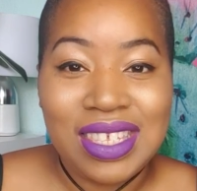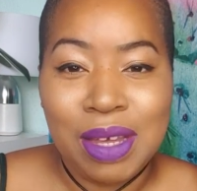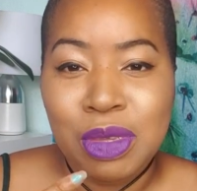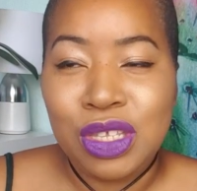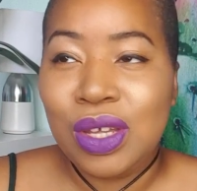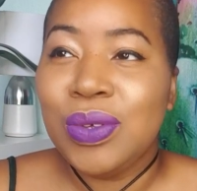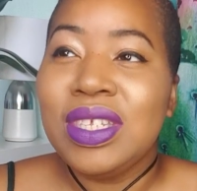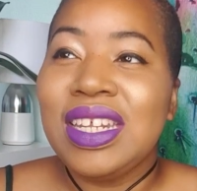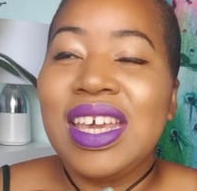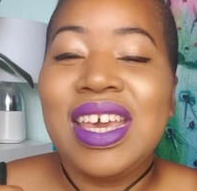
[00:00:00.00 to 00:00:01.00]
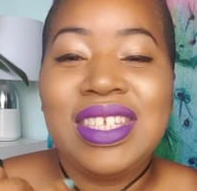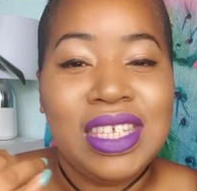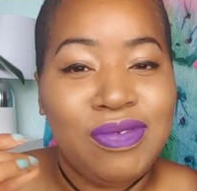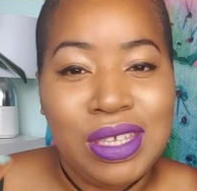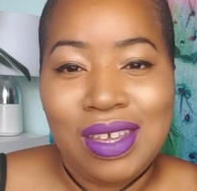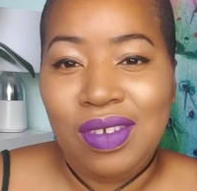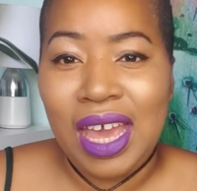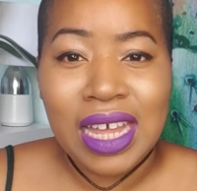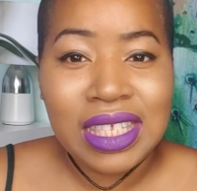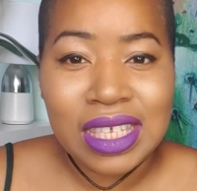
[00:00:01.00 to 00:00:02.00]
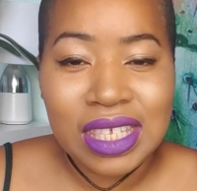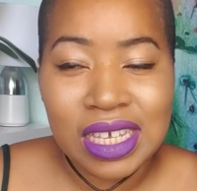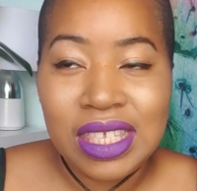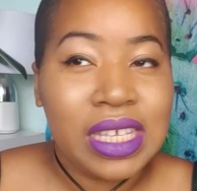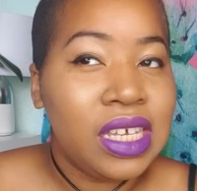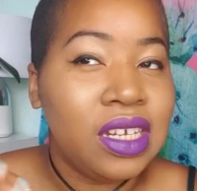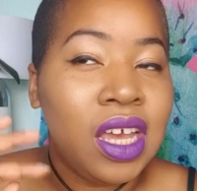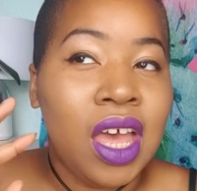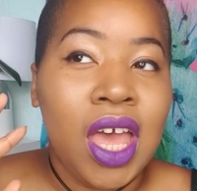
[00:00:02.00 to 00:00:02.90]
It's summer solstice, it's first day of Cancer season.